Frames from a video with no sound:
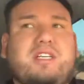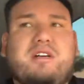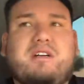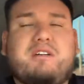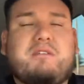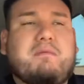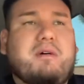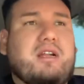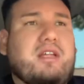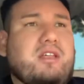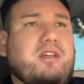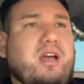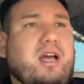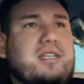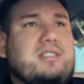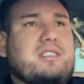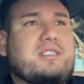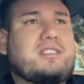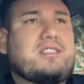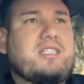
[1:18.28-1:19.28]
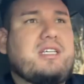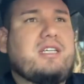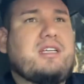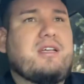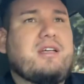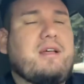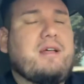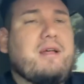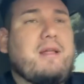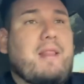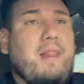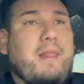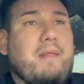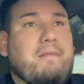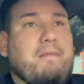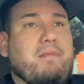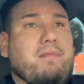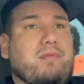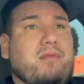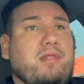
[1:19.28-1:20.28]
everybody, you guys just see
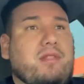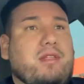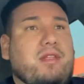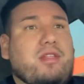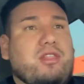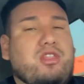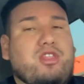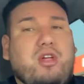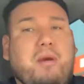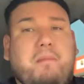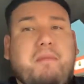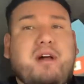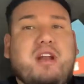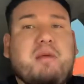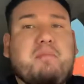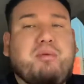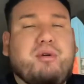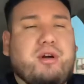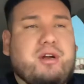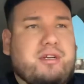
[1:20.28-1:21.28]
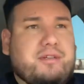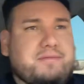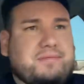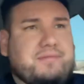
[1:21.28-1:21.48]
the money part.